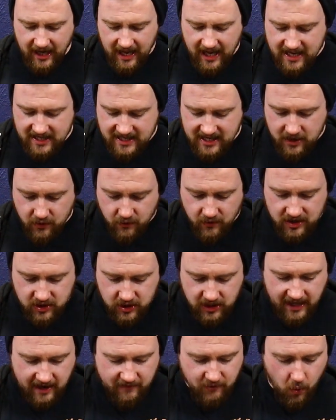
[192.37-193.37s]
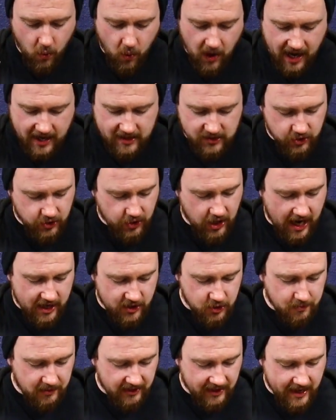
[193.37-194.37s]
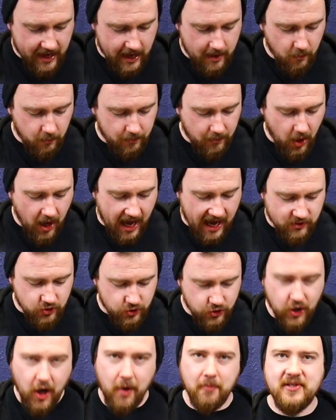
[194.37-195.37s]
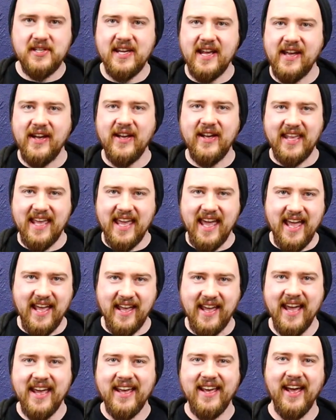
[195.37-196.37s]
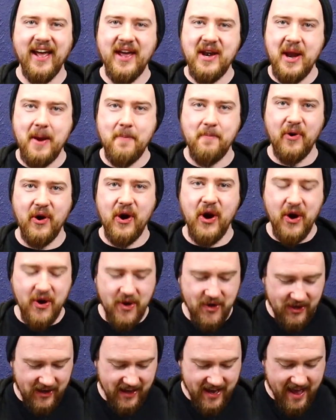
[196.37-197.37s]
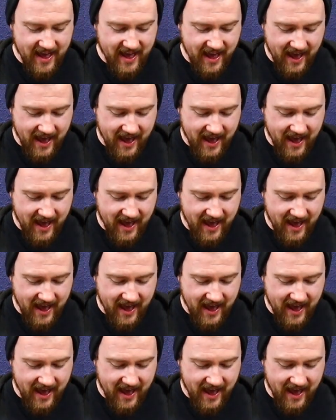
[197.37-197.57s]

It did originally have a white scratch plate, but I dropped it at a gig and it broke.